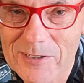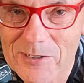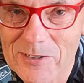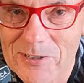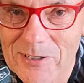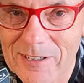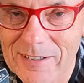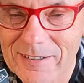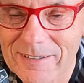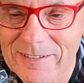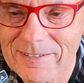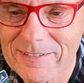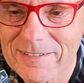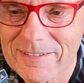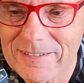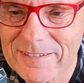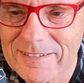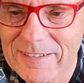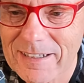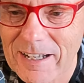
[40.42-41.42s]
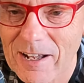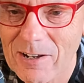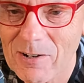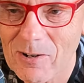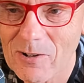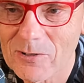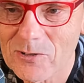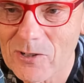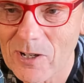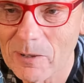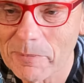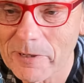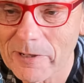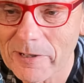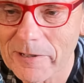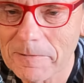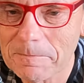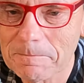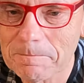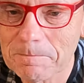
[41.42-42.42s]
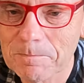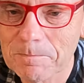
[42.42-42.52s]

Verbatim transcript: years ago, a long time ago.